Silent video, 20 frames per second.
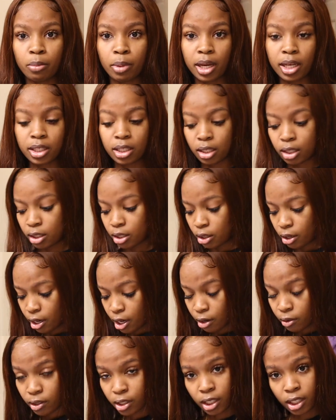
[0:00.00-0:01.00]
basically your
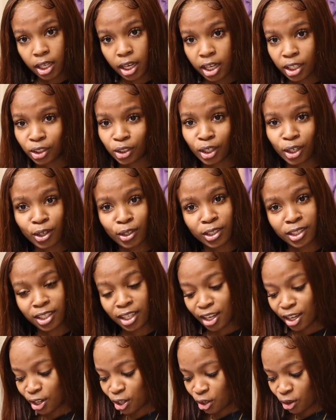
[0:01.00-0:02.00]
hair is laid, your hair is
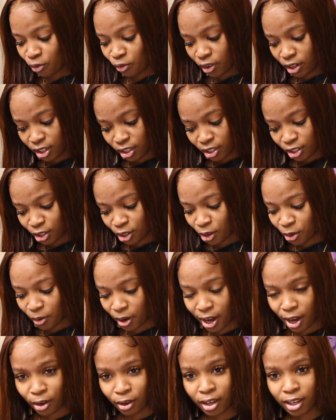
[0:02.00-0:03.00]
slayed, and you're ready to go
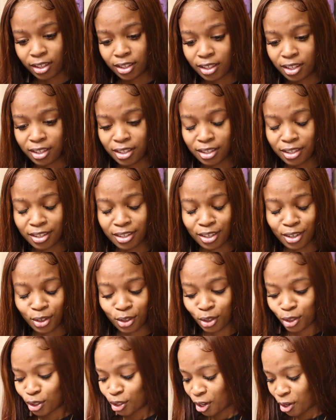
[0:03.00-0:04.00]
out and steal
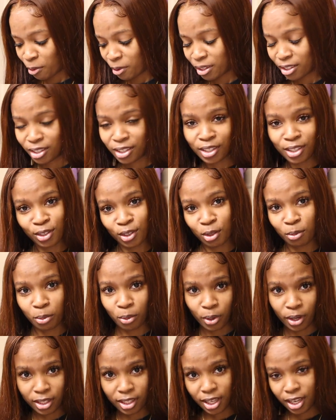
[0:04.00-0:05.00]
the show and steal the
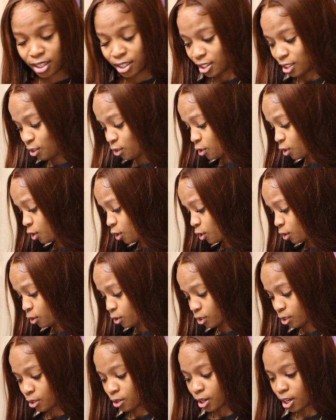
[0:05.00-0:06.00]
boys and steal the
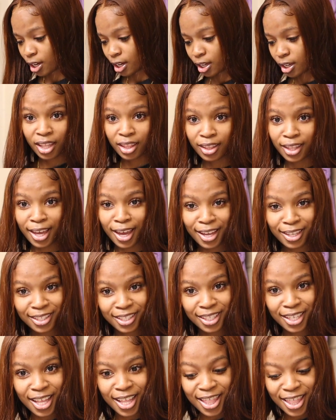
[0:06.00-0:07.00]
girls, okay? And
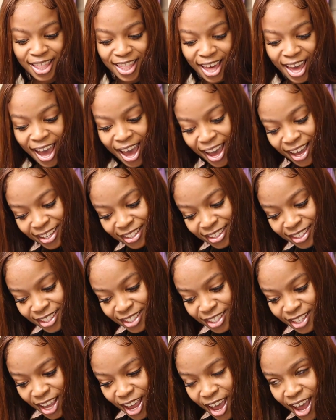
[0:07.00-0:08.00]
that's
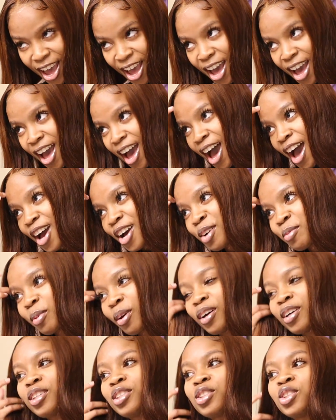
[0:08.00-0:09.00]
that. I hope
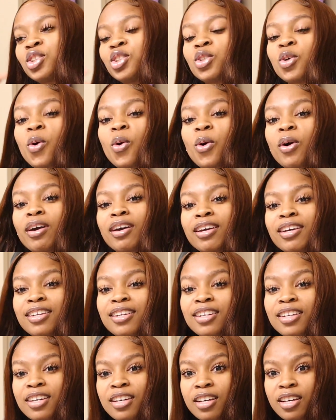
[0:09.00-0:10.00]
y'all enjoyed